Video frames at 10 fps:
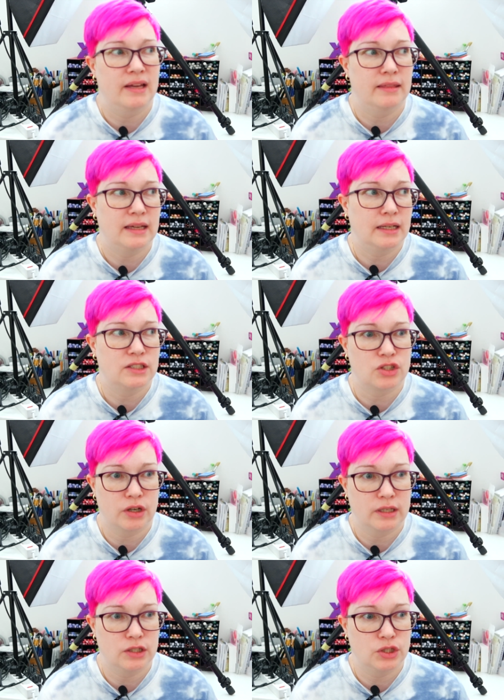and then I
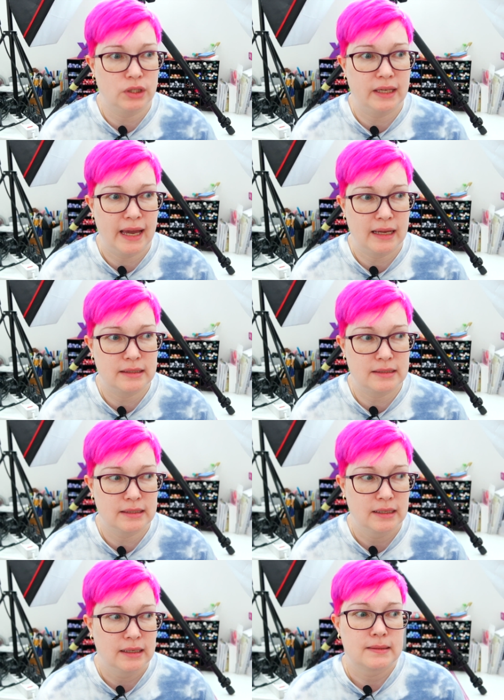started to get
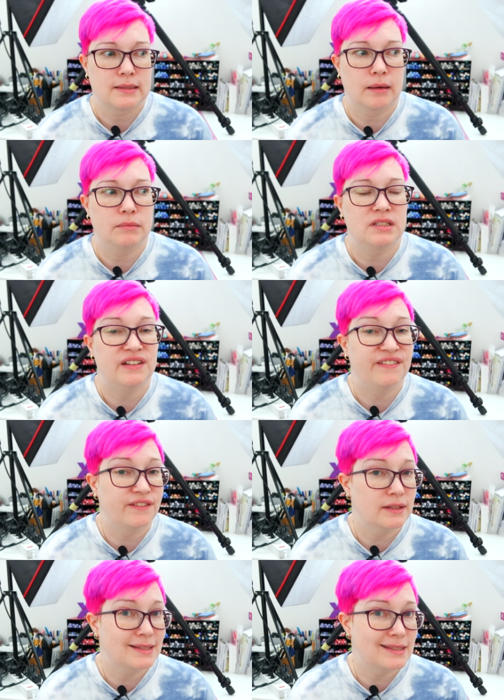some
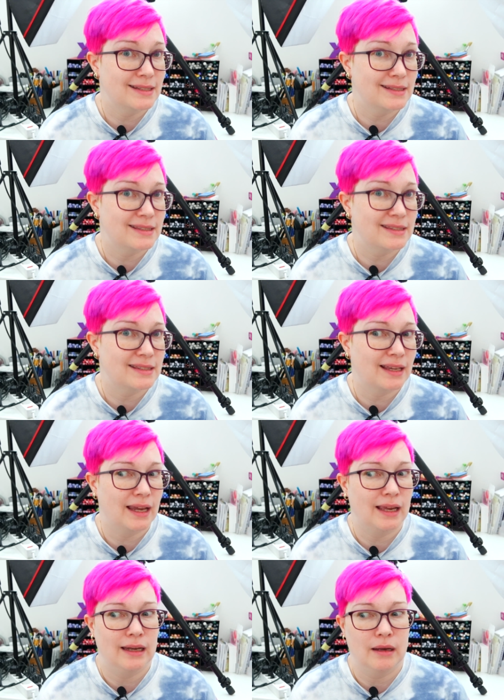differences
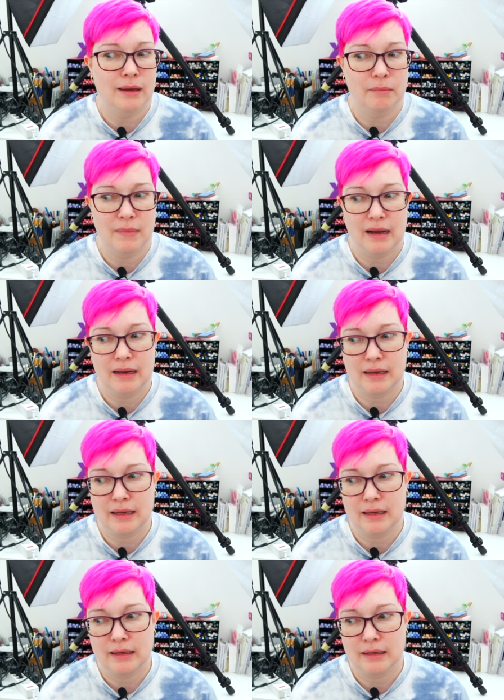in
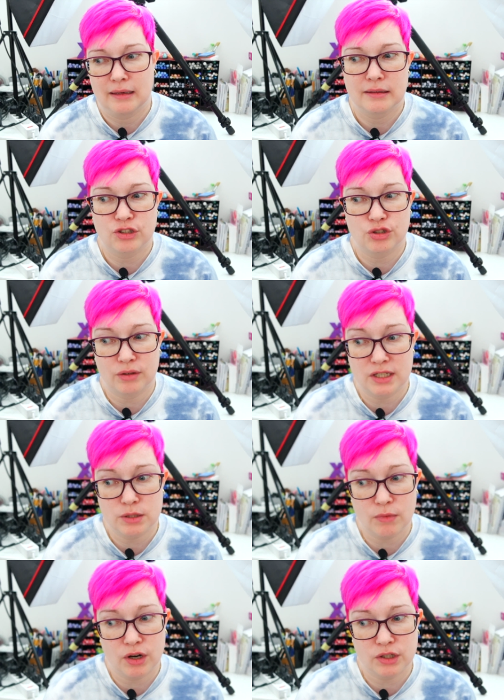my
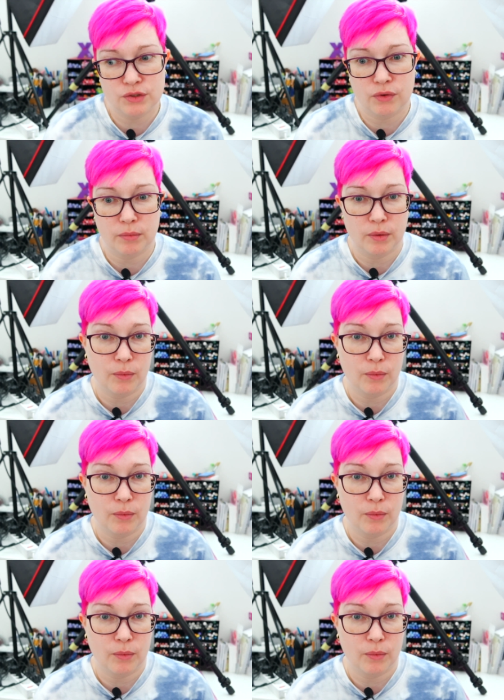stretch marks from the